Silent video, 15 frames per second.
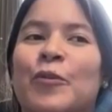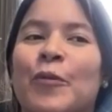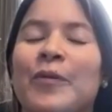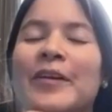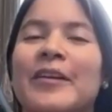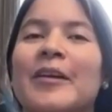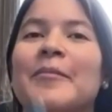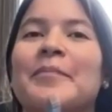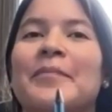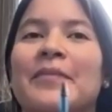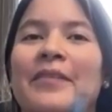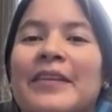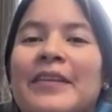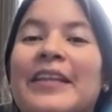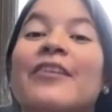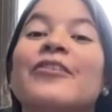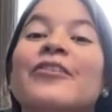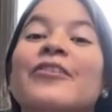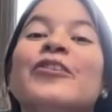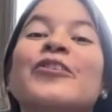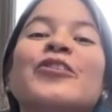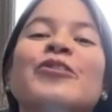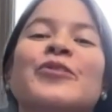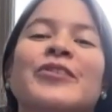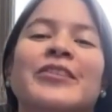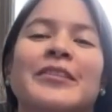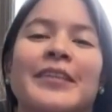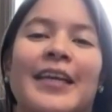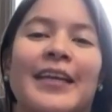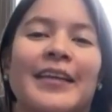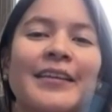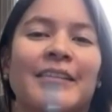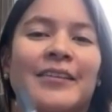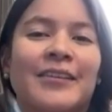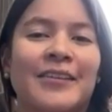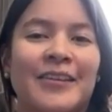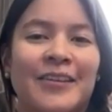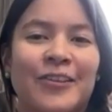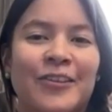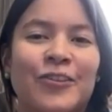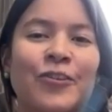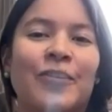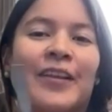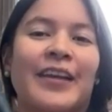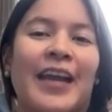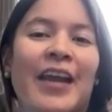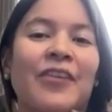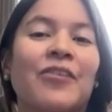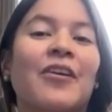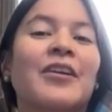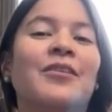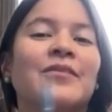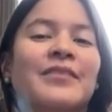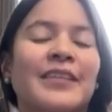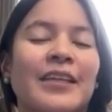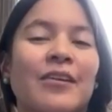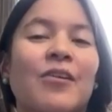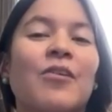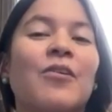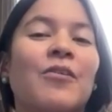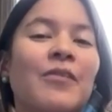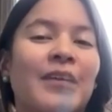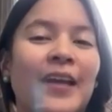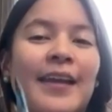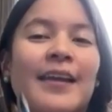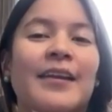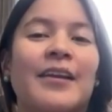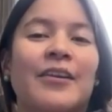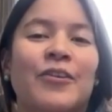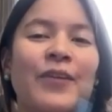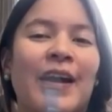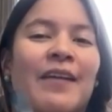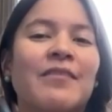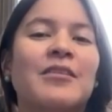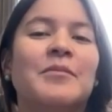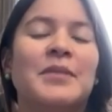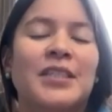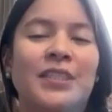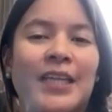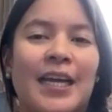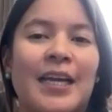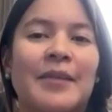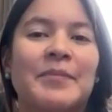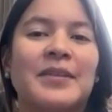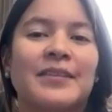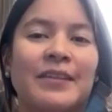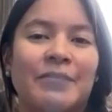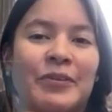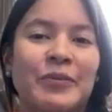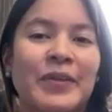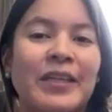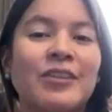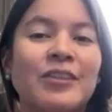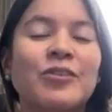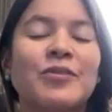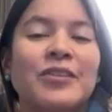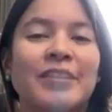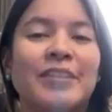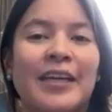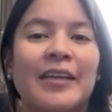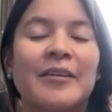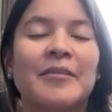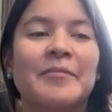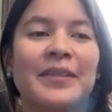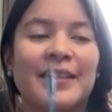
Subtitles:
Growing up, the other girls were shy. So I thought it was oh, okay, you have to be shy because everyone else was shy.